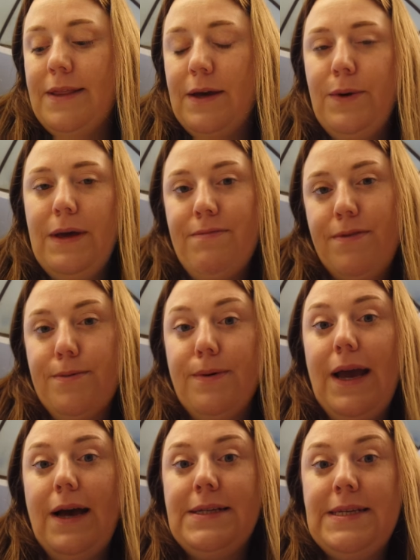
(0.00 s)
I think we have
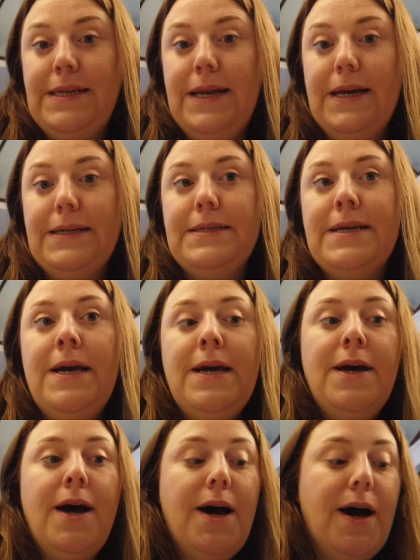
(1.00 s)
three at-sea days.
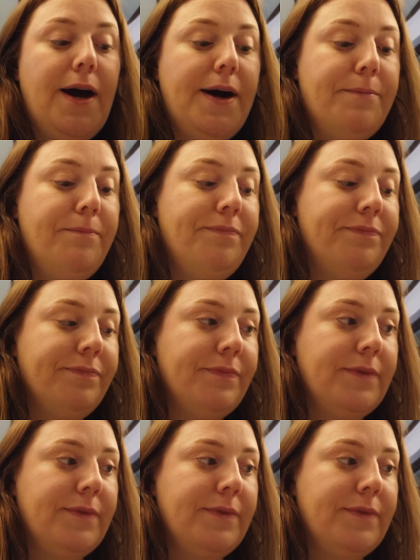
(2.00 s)
Um,